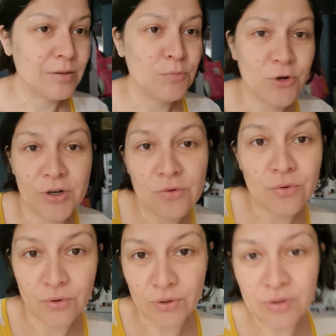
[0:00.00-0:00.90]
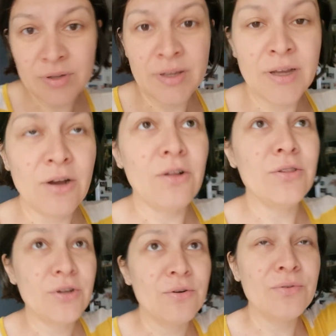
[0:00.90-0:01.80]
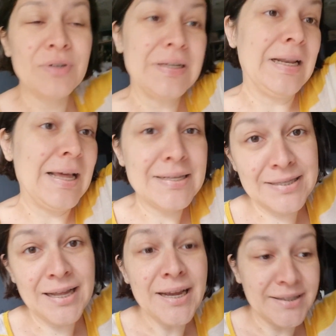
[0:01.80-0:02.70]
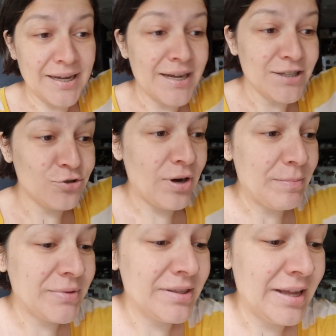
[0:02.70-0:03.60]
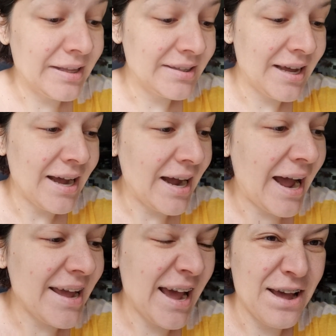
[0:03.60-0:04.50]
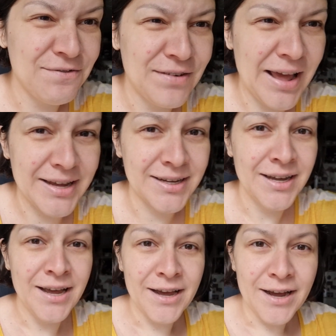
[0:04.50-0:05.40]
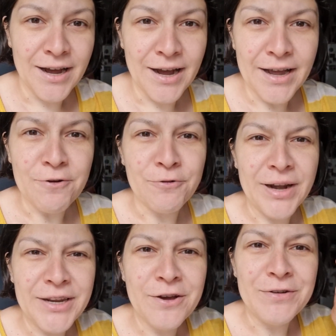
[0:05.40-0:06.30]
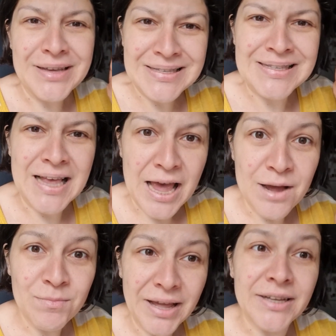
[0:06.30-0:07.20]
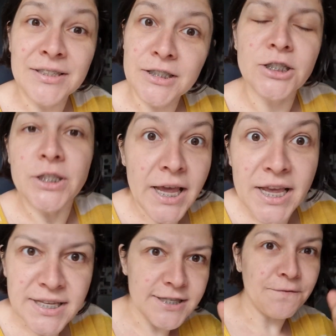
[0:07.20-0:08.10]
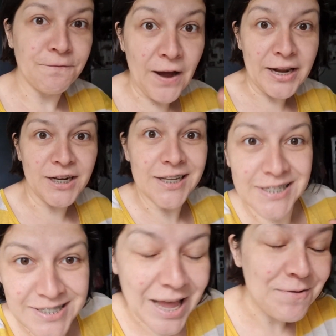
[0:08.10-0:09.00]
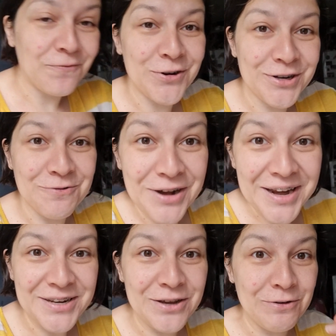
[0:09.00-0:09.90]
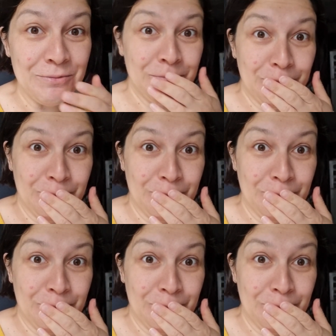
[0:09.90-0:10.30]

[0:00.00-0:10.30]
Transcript: more cool. Although last night I dreamt that I have like a radio exam, like today is the final exam for the radio.